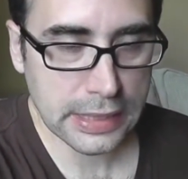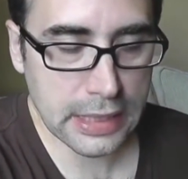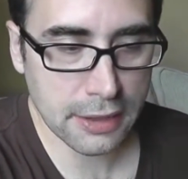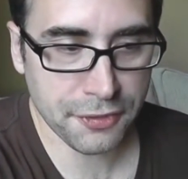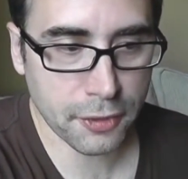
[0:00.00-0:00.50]

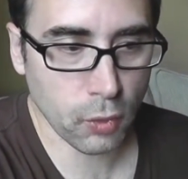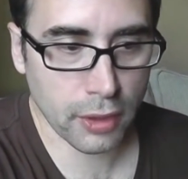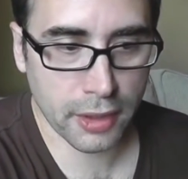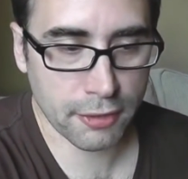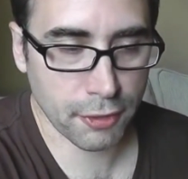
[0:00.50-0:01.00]
If you're
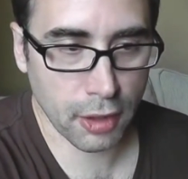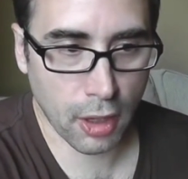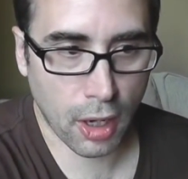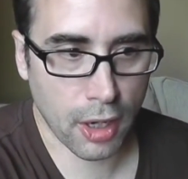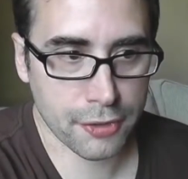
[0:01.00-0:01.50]
working for
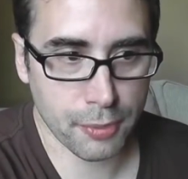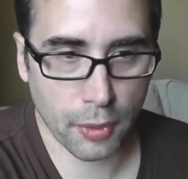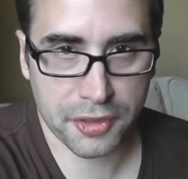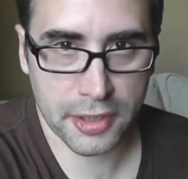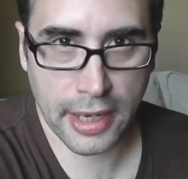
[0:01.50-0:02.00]
large
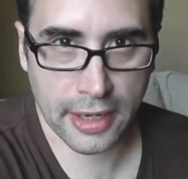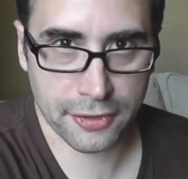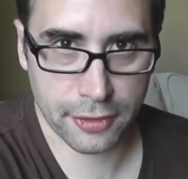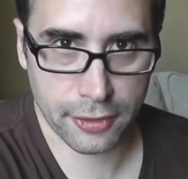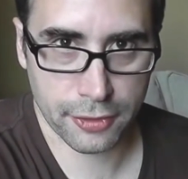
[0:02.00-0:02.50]

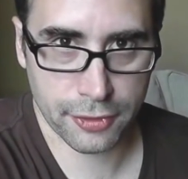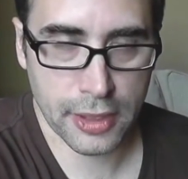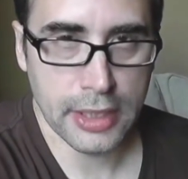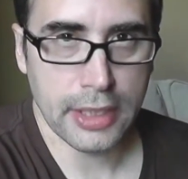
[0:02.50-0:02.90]
multinationals,